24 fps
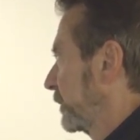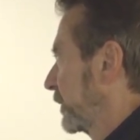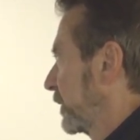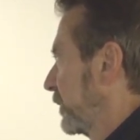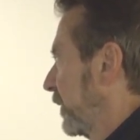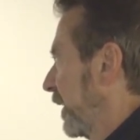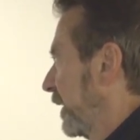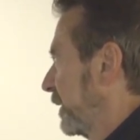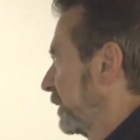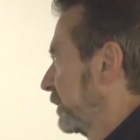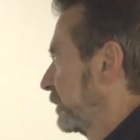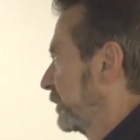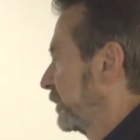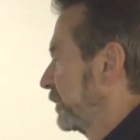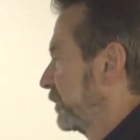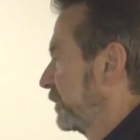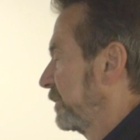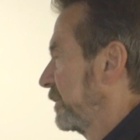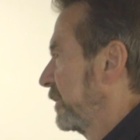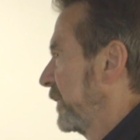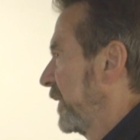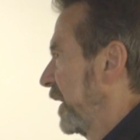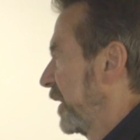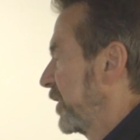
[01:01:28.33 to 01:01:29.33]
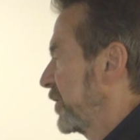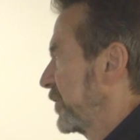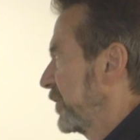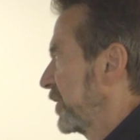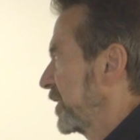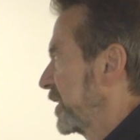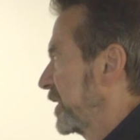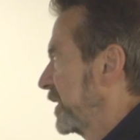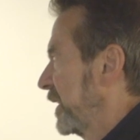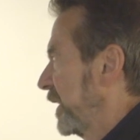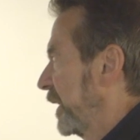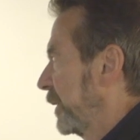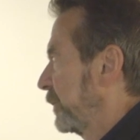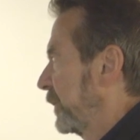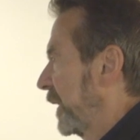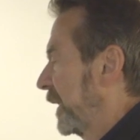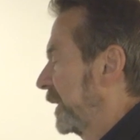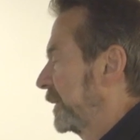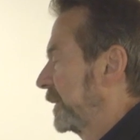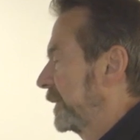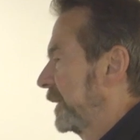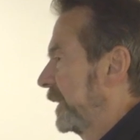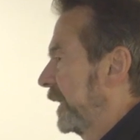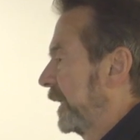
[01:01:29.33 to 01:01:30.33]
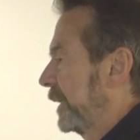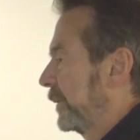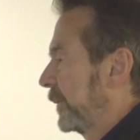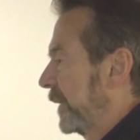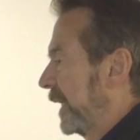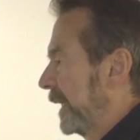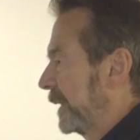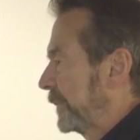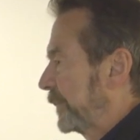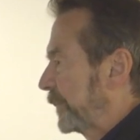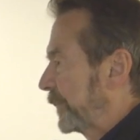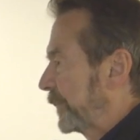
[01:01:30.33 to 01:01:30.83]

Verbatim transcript: quite interesting, but anyway.